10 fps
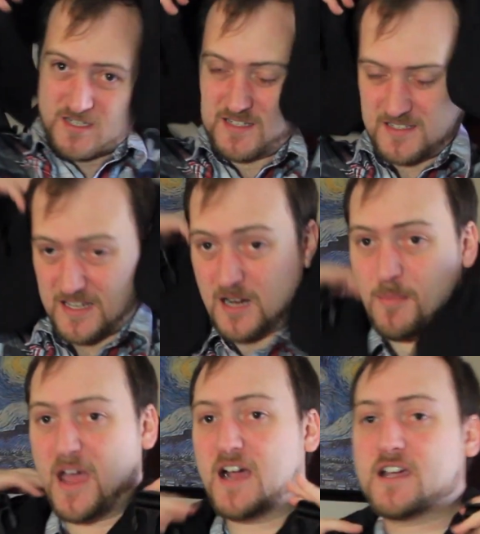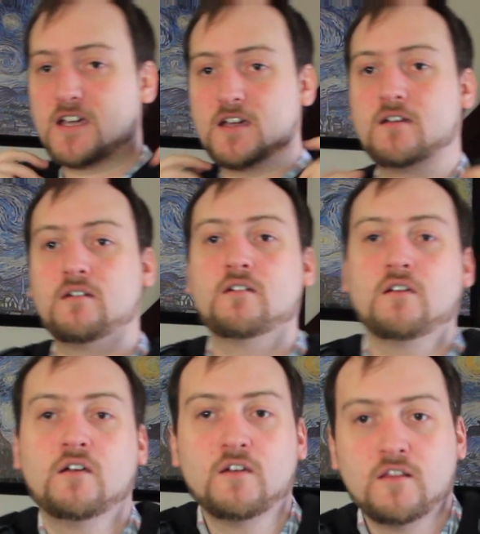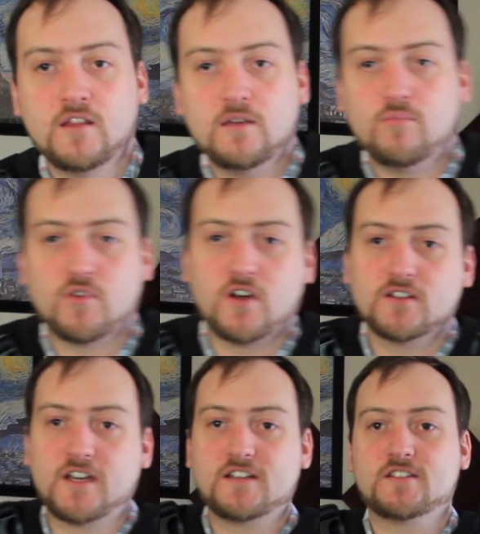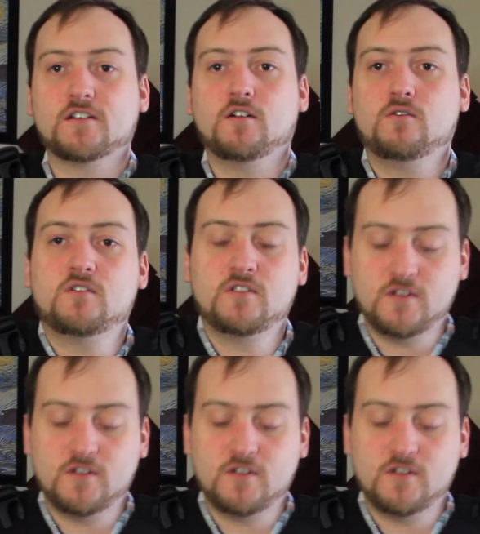It's got a back you put on like so.